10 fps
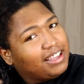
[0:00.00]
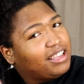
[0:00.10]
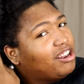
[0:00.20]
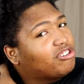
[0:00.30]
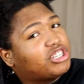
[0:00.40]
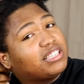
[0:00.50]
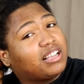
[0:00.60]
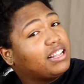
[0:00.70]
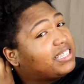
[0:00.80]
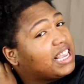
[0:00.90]
You know, she's
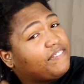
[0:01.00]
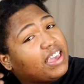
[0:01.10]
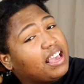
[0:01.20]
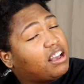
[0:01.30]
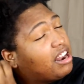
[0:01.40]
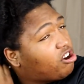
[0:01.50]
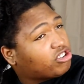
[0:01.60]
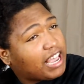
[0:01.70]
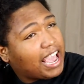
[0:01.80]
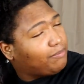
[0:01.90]
good TV, good
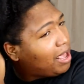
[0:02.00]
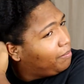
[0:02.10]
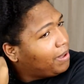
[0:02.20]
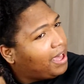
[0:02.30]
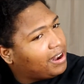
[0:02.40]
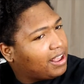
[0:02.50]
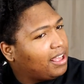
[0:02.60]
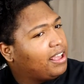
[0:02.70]
entertainment, but